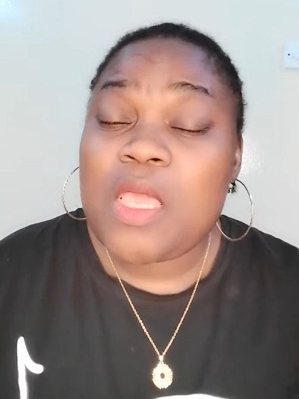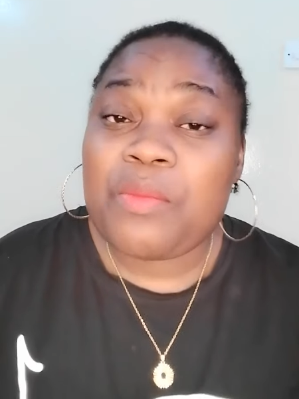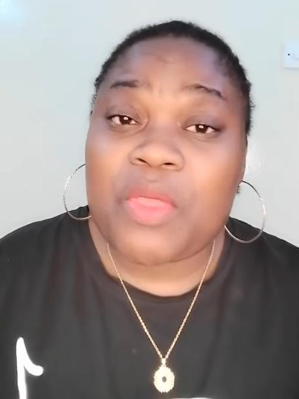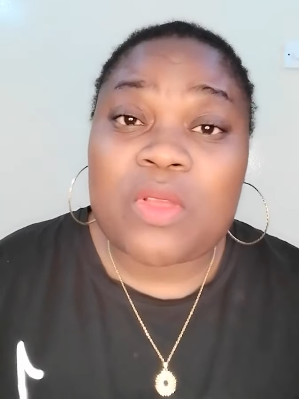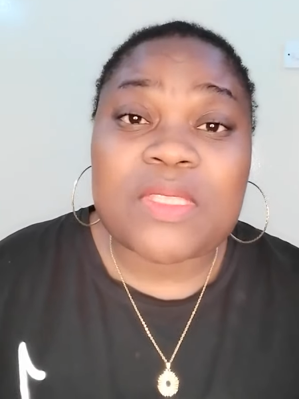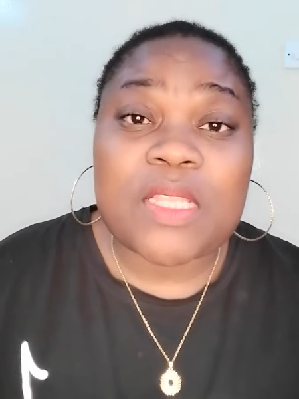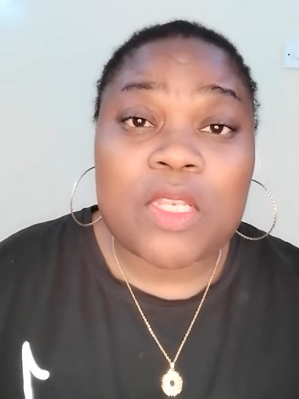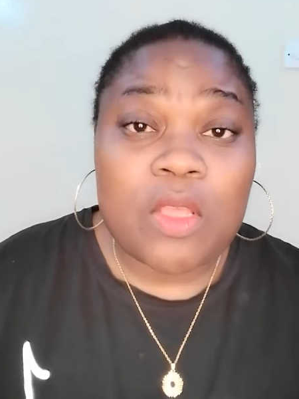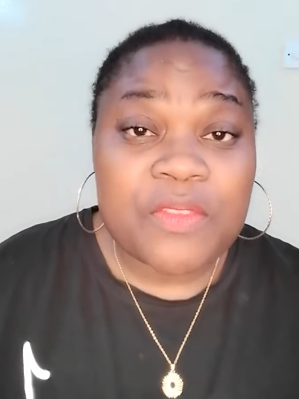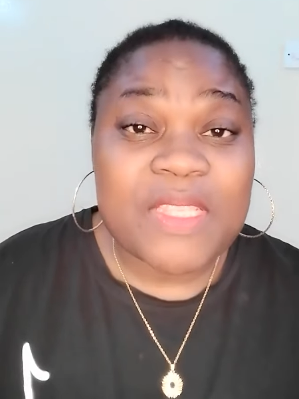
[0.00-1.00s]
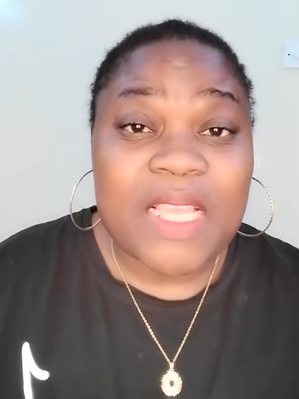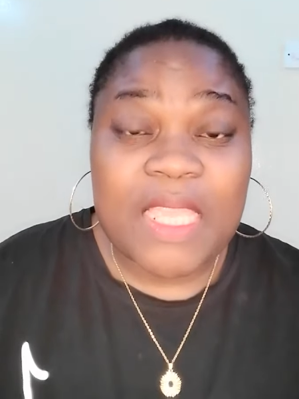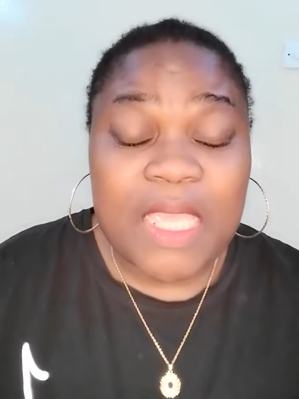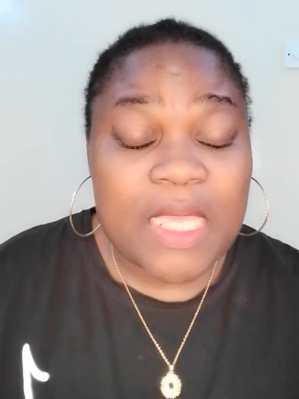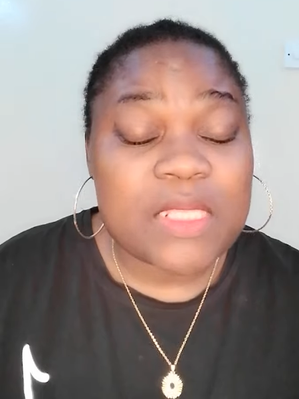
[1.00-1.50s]
because he loves and
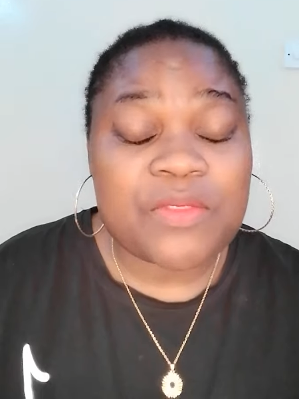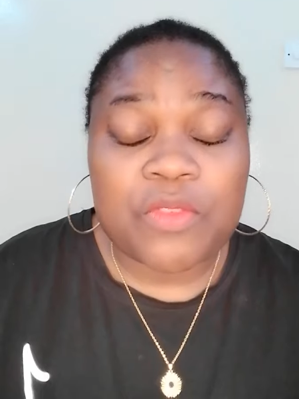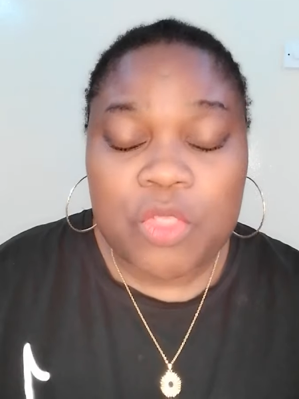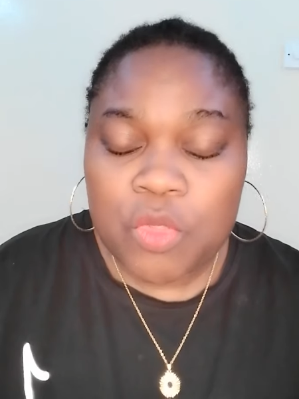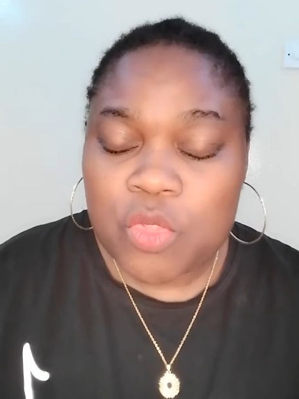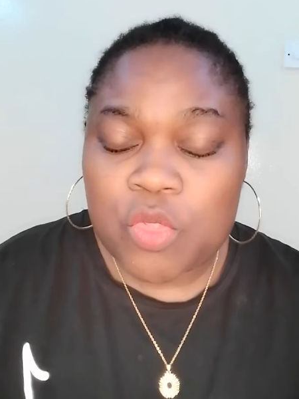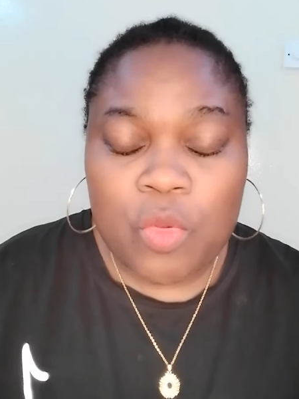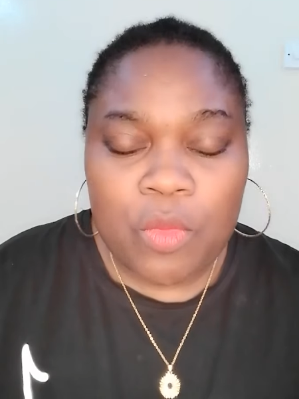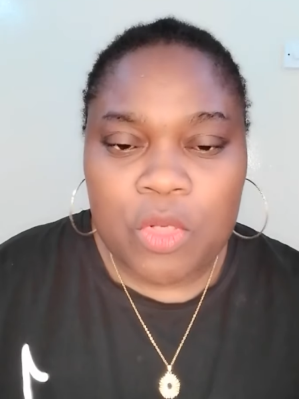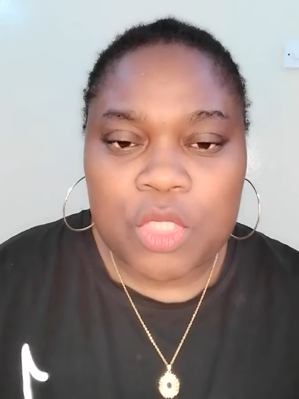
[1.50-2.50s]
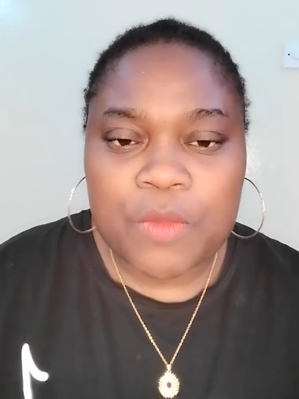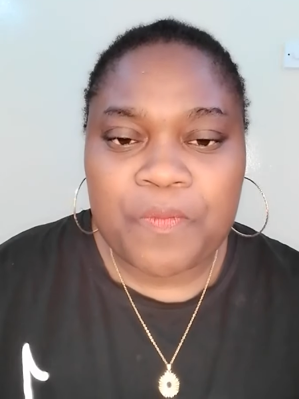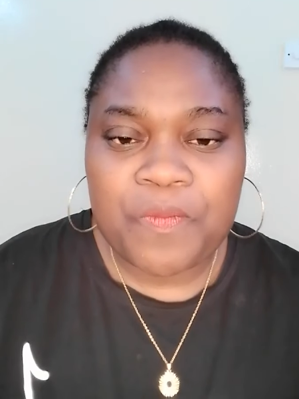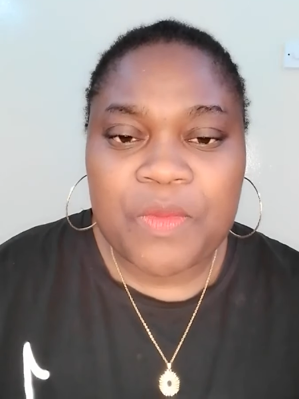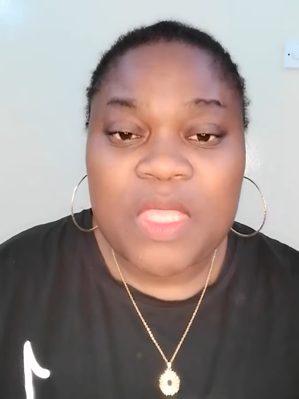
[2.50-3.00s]
cares for you so much.
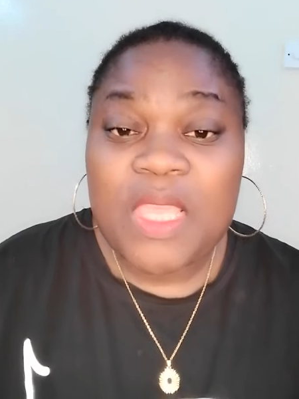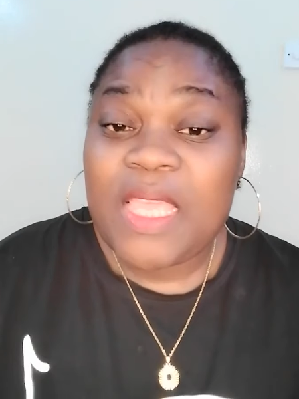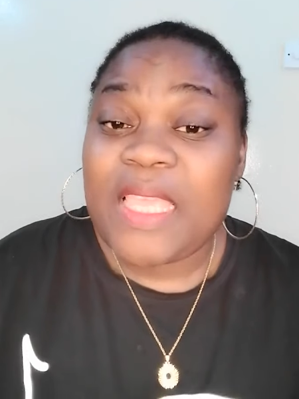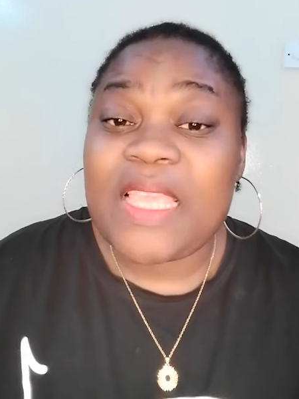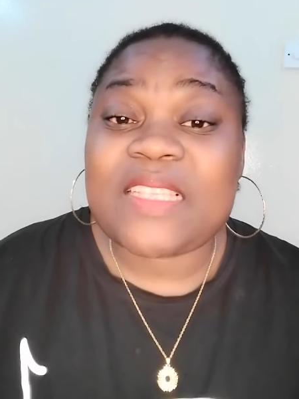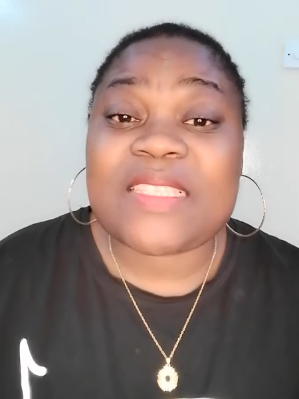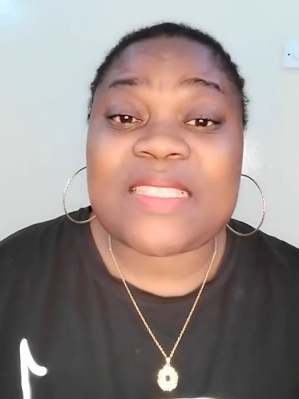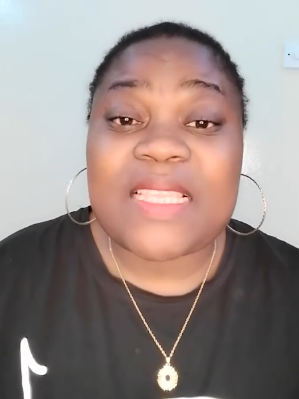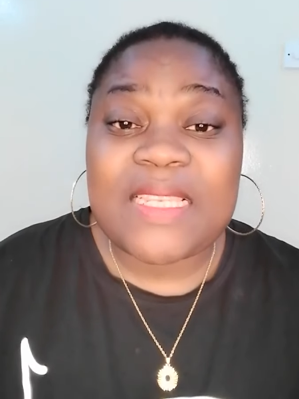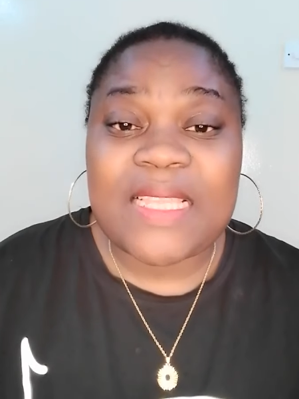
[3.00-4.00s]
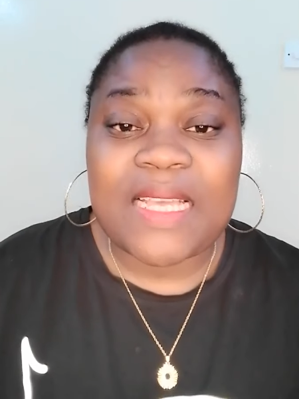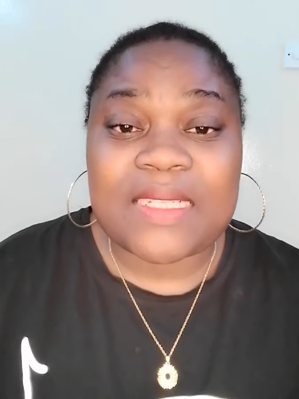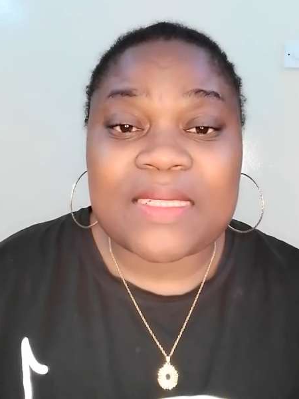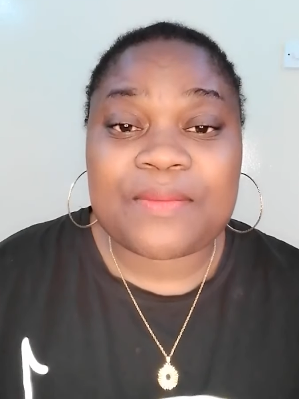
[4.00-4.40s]
He has seen that